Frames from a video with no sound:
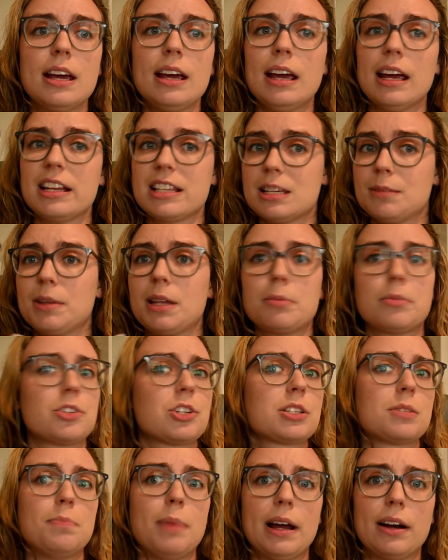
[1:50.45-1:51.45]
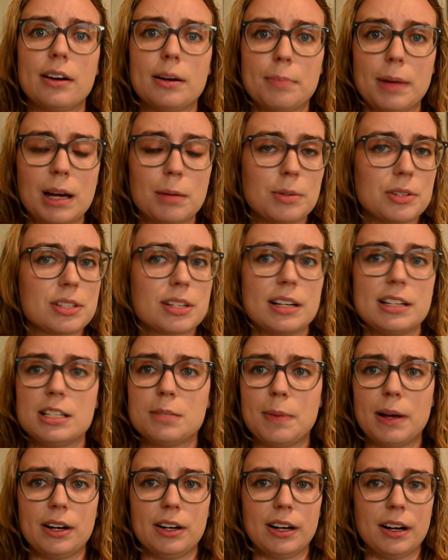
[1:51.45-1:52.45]
And some of them were just better at Bible studies,
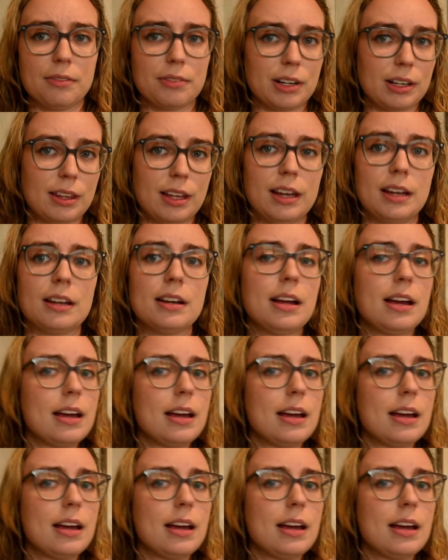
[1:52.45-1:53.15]
better at everything.